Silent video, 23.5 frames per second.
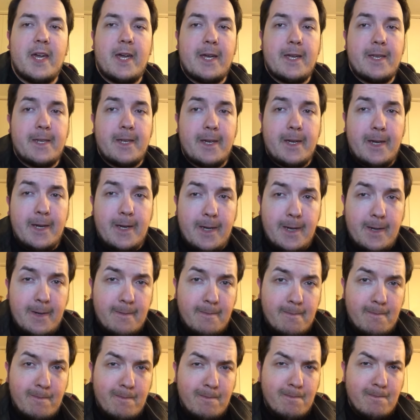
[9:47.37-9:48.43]
and
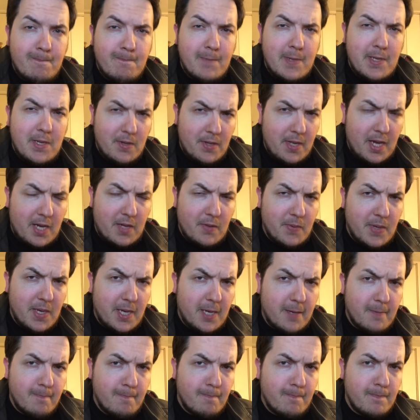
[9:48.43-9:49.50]
until next
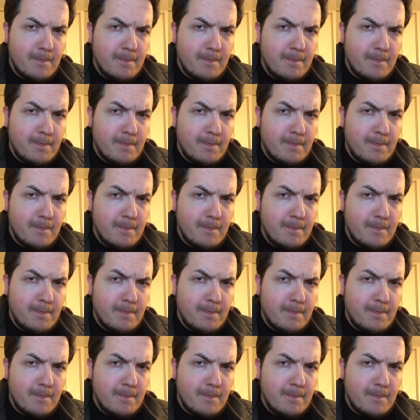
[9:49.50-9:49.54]
week.